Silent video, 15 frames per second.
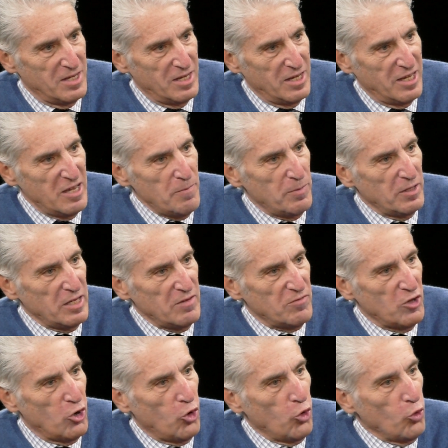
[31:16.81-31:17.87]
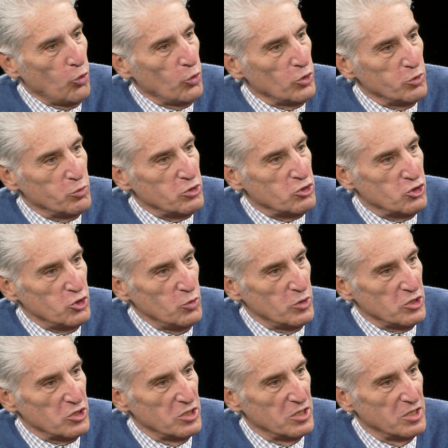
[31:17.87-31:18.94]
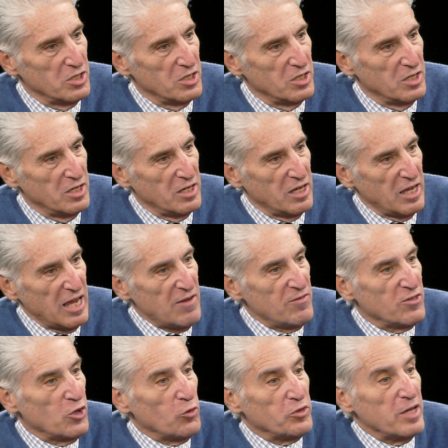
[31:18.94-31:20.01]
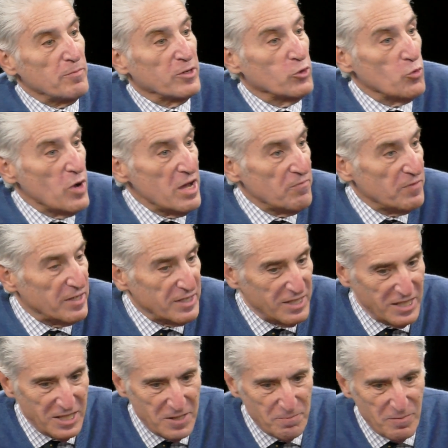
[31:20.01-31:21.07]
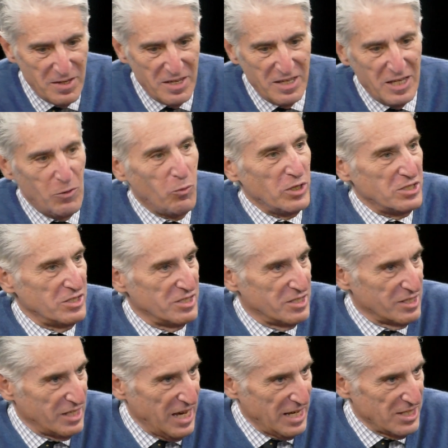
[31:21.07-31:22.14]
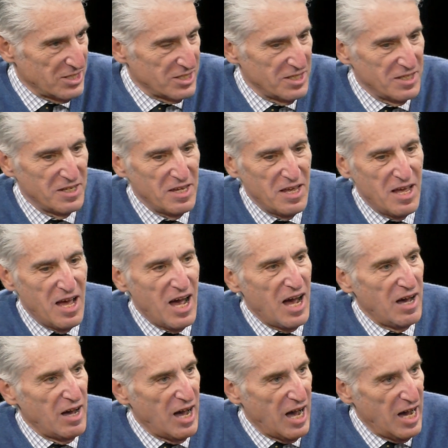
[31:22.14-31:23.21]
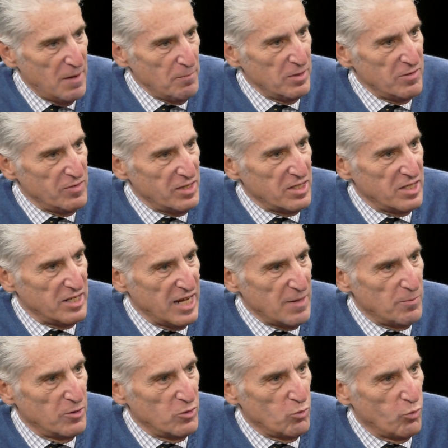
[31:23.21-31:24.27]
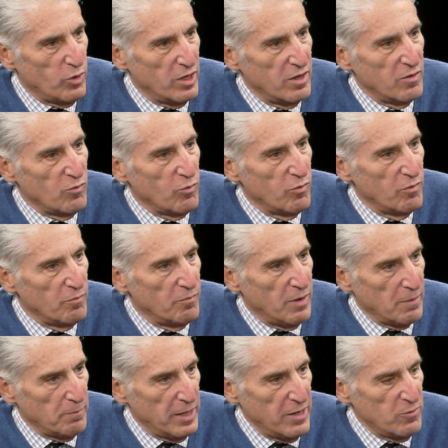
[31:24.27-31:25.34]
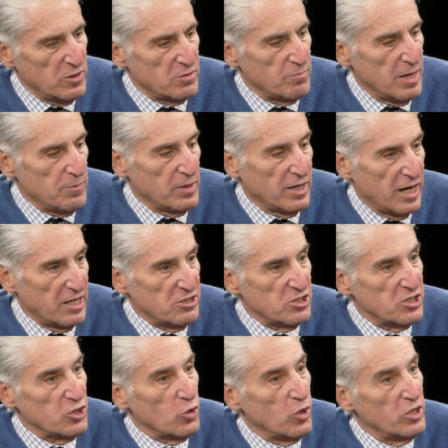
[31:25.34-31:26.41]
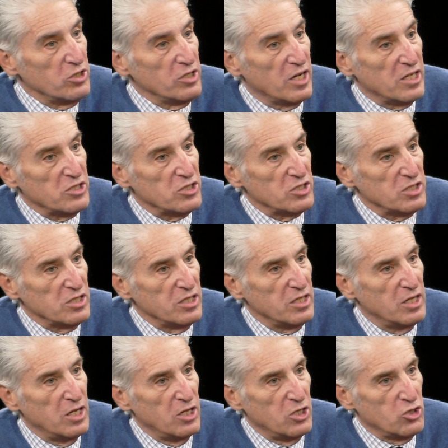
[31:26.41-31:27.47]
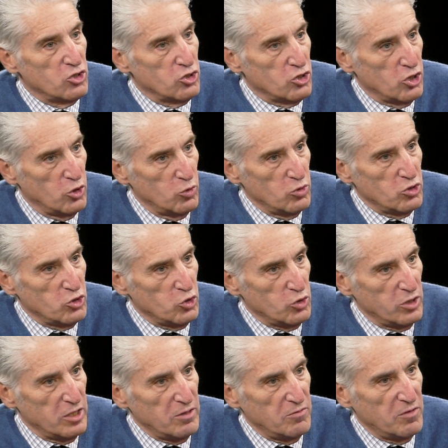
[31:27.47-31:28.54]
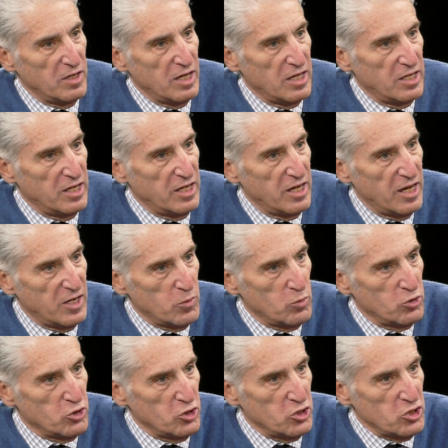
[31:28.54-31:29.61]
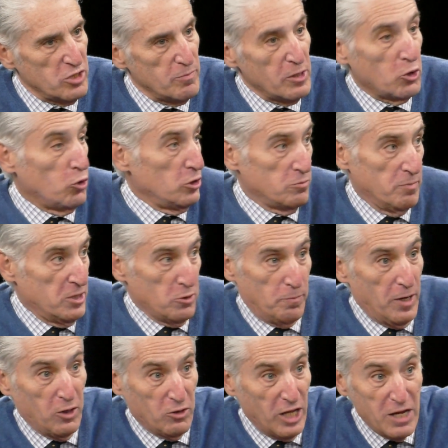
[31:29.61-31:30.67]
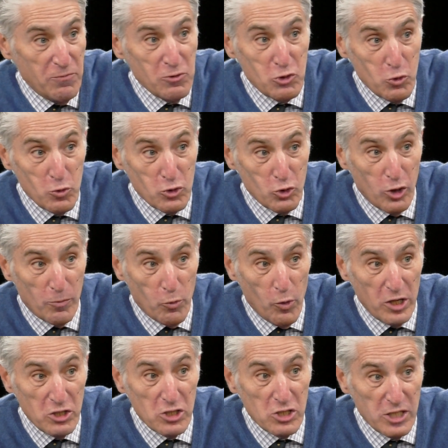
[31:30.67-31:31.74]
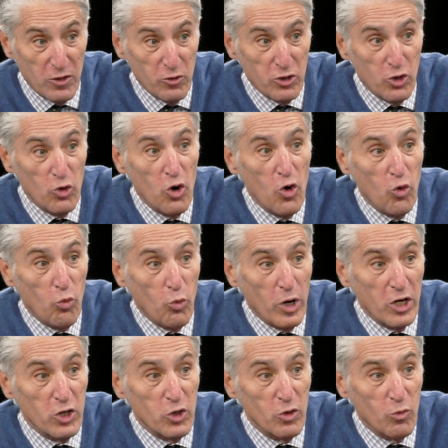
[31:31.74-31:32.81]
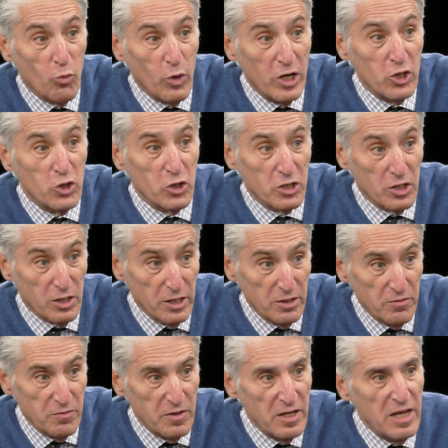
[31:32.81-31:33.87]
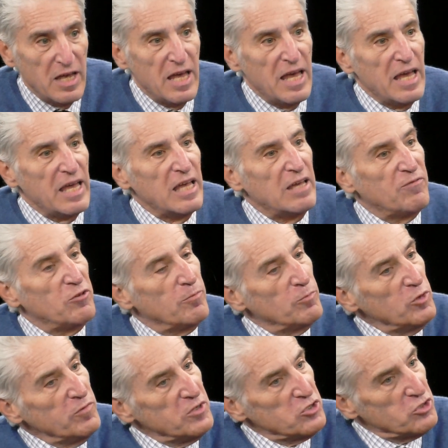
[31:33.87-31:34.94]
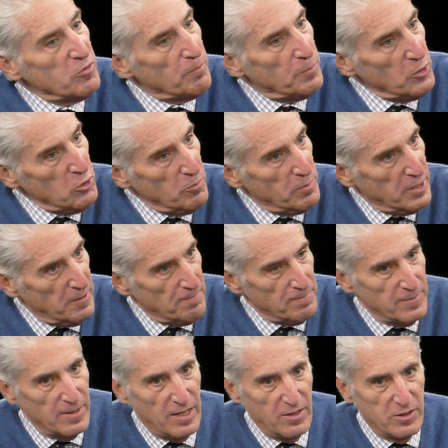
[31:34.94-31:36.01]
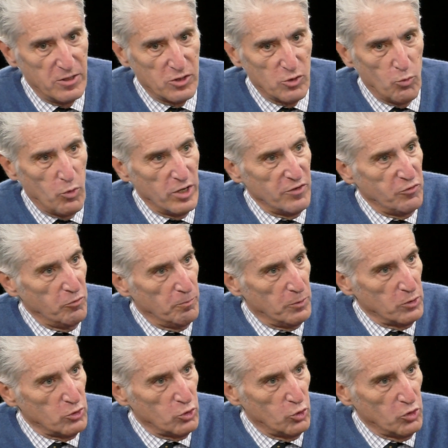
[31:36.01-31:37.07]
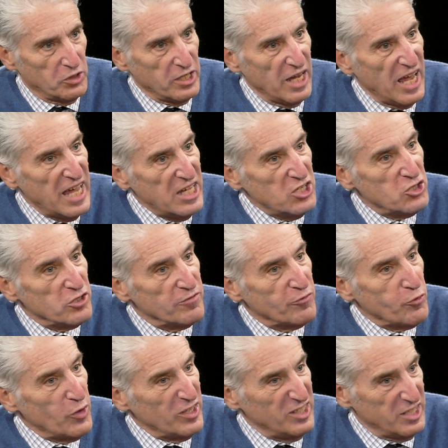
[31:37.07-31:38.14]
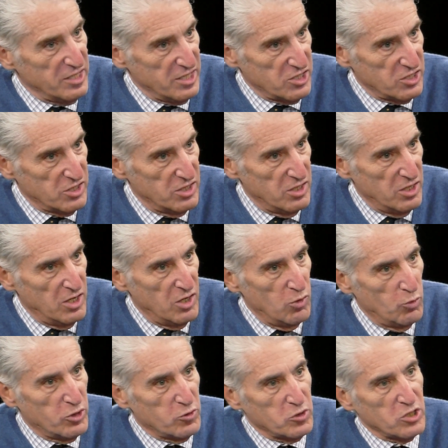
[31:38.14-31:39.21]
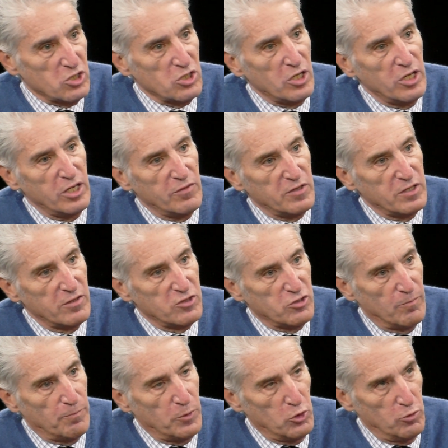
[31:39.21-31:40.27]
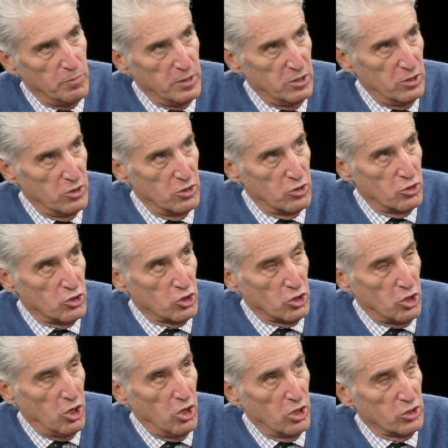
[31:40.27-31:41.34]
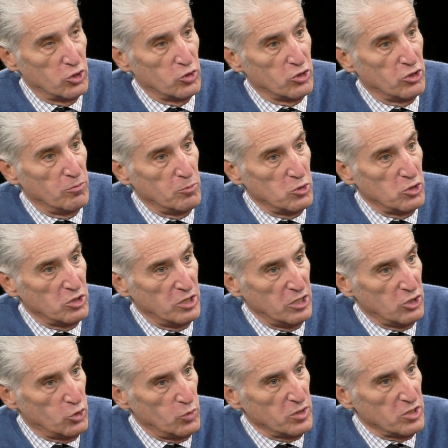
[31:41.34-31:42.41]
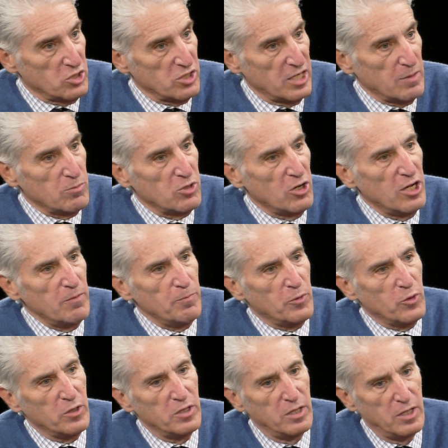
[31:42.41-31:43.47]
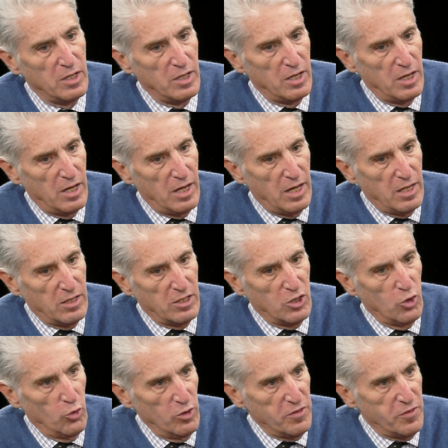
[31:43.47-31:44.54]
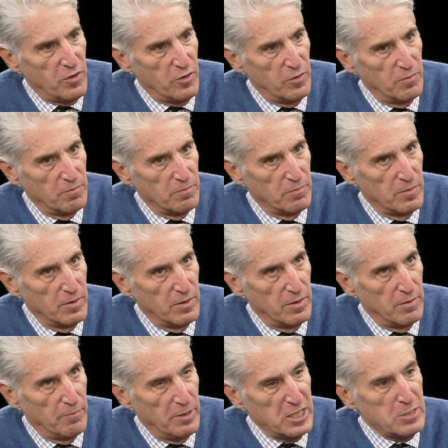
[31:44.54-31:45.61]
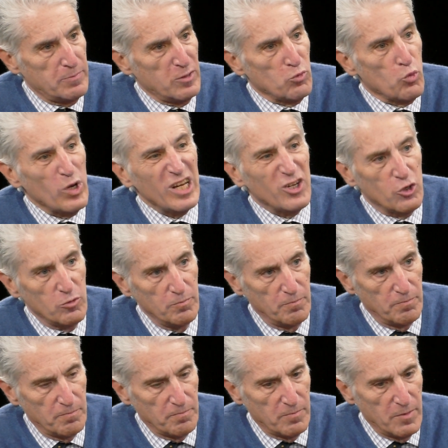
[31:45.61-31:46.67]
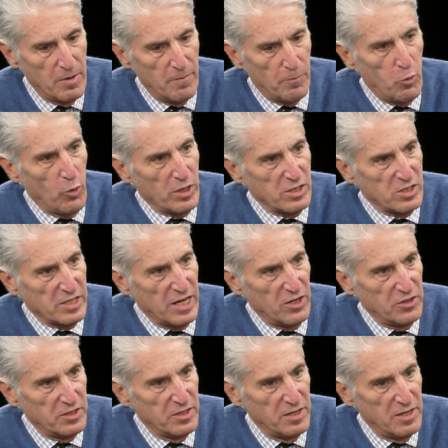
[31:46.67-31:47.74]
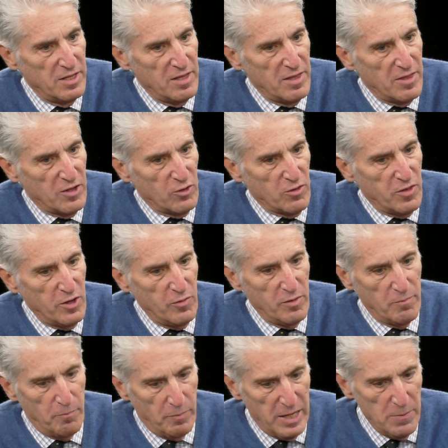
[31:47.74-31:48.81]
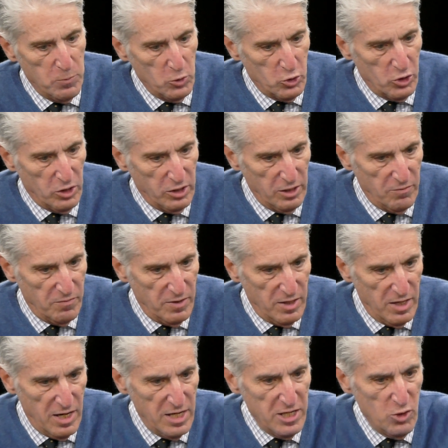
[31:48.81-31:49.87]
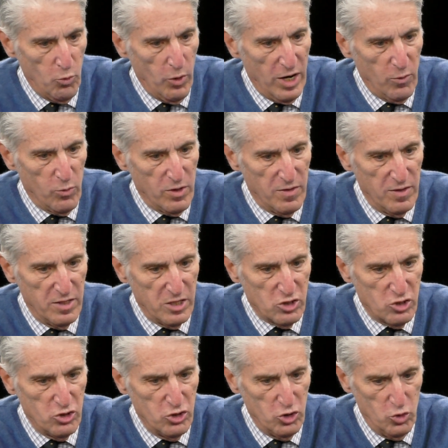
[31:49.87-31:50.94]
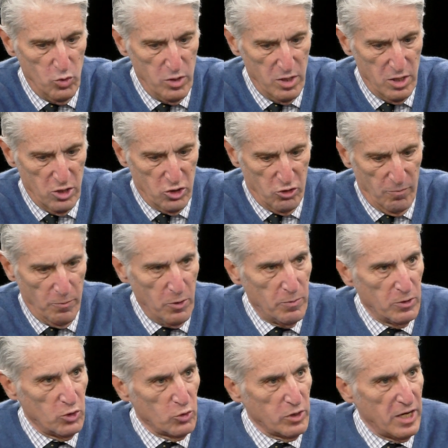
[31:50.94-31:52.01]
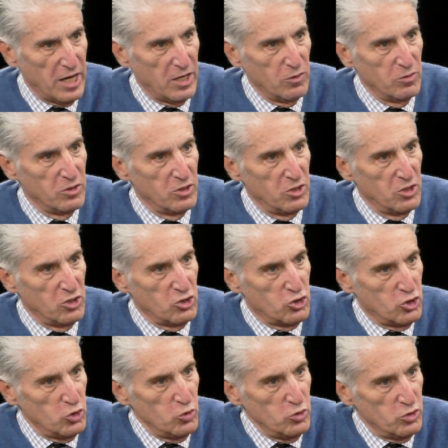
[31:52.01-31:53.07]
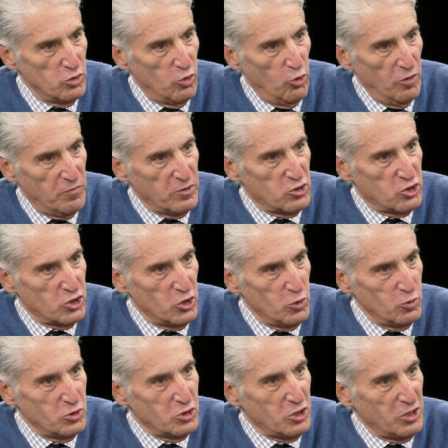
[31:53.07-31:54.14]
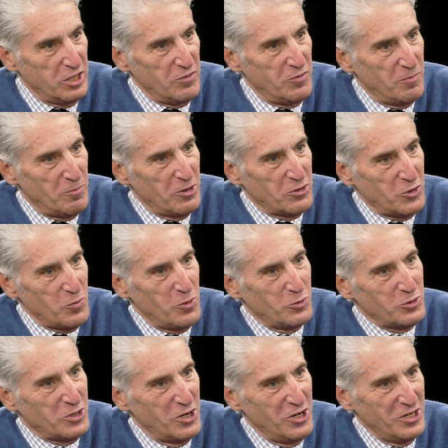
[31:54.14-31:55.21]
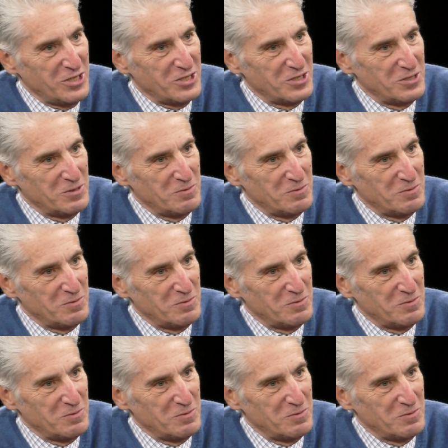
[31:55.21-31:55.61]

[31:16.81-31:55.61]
he believed the whole world was Jewish, even though demographically it wasn't the case. I'm living in a neighborhood where my parents, maybe consciously or unconsciously, chose to live in a heterogeneous because Metropolitan Life Insurance Corporation is telling you where, where you're going to live. If you move to suburbia, now there's a wonderful book called The Edge of Friendliness, which was a study of a suburban Chicago community during the same time period. And the author, Benjamin Ringer, points out that although people could live anywhere within this new suburban locale, Jews often chose to live among their own kind.